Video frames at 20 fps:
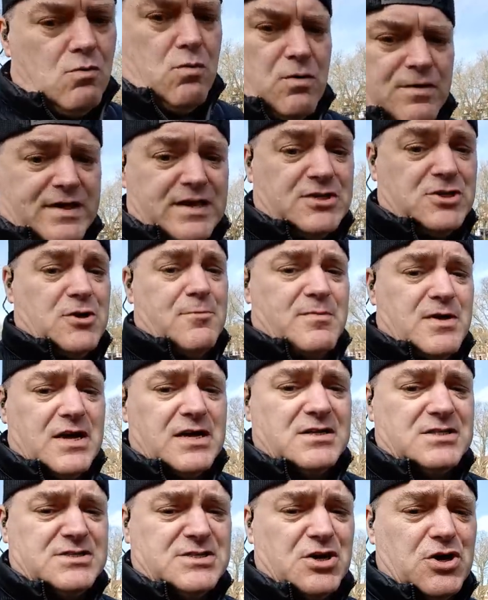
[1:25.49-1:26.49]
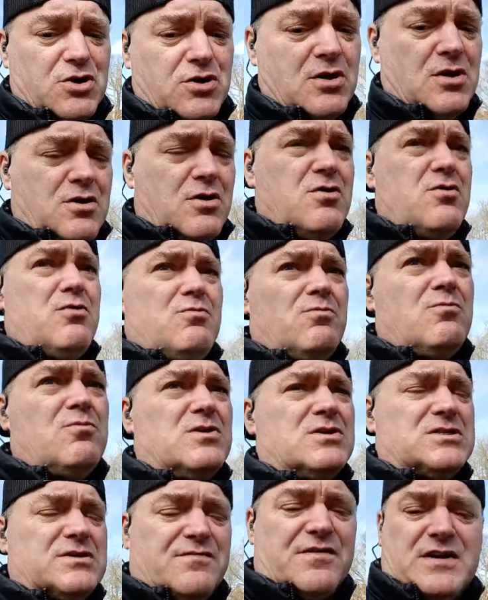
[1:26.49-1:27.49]
What they took me into
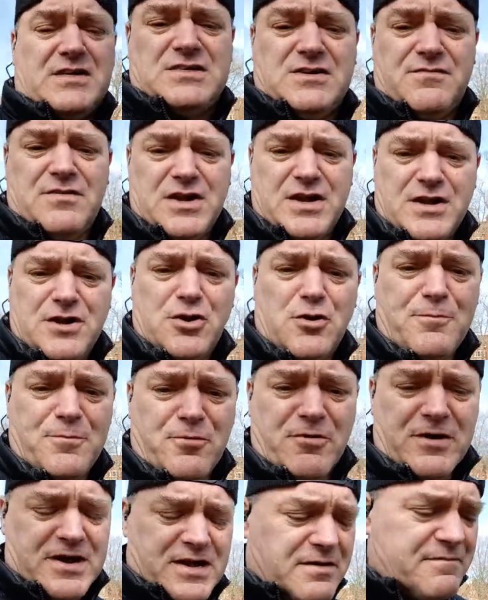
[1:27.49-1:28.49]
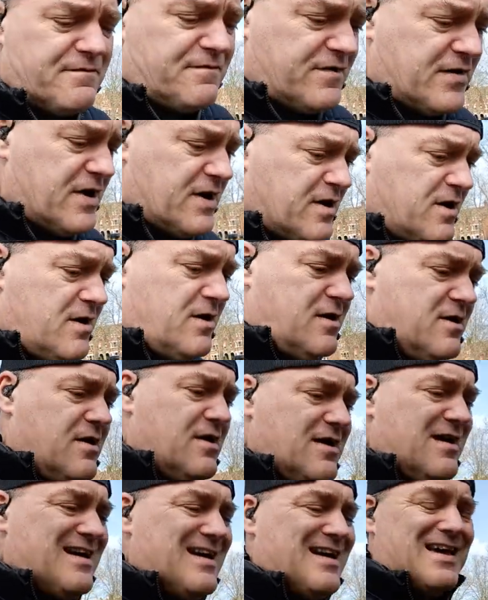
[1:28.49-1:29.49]
was effectively an operating theatre.
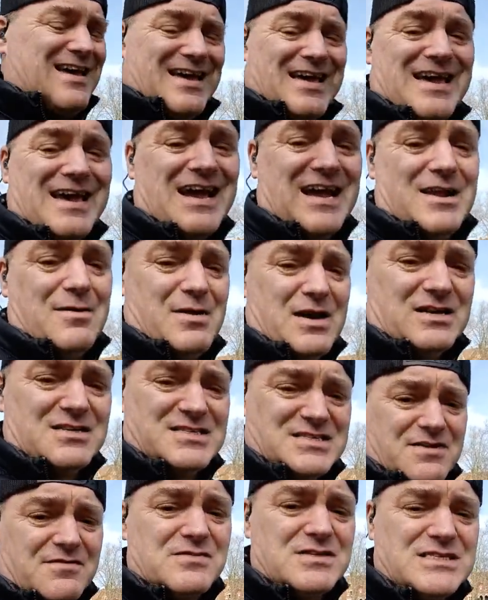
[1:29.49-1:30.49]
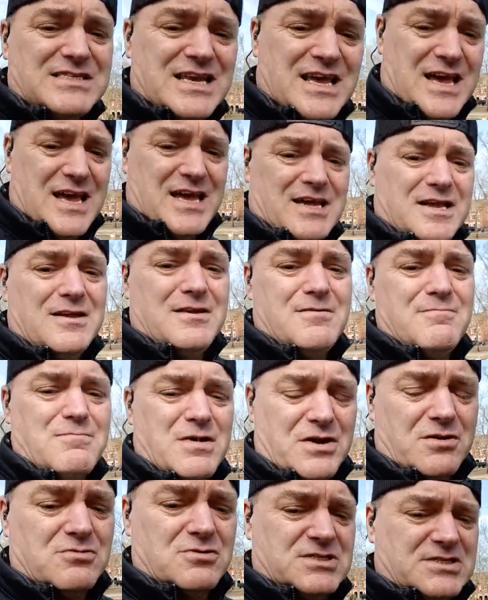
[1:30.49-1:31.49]
It had about 7 to 8
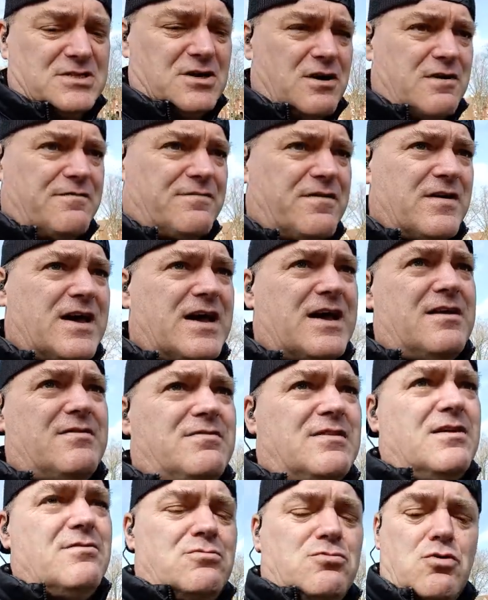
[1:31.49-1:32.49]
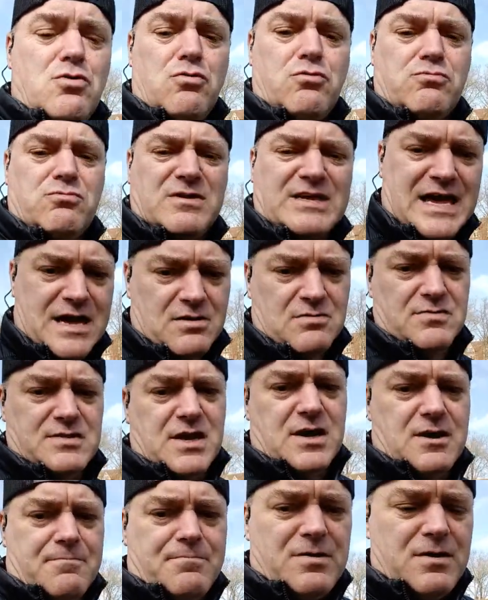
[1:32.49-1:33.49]
medical staff there. They were all
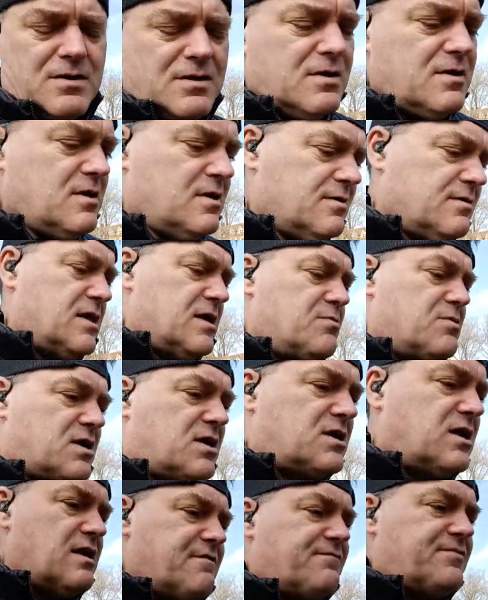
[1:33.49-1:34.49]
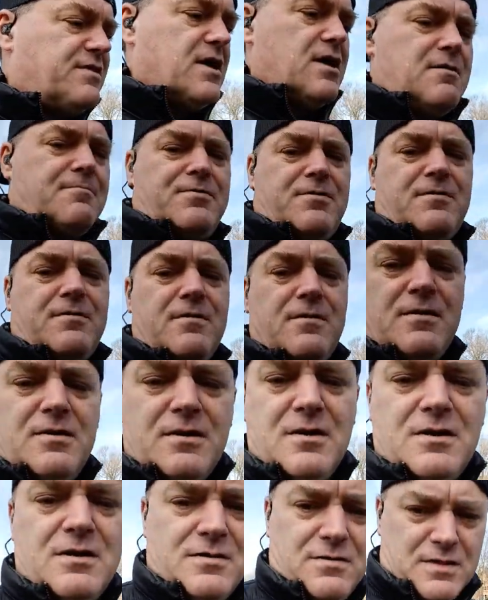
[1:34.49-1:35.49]
gowned up, they were gloved up,
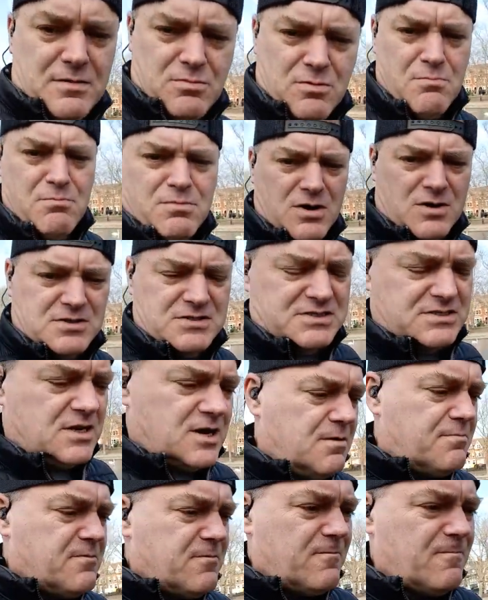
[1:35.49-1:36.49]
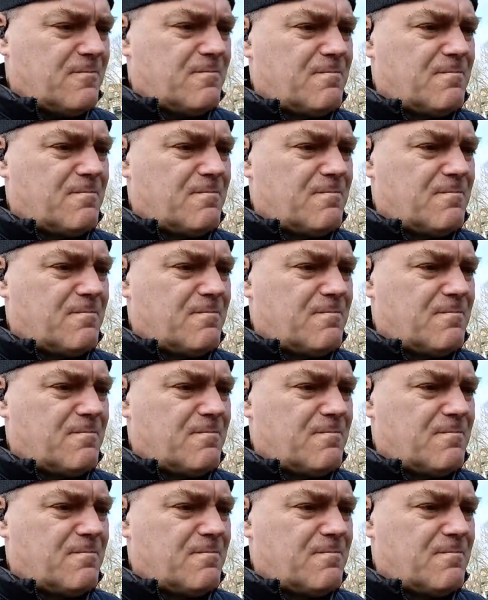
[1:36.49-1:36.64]
they were masked up.